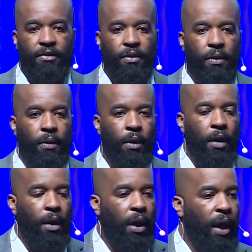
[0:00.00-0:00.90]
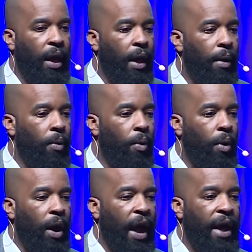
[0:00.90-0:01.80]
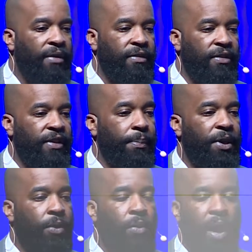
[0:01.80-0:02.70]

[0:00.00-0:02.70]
So how's the CPU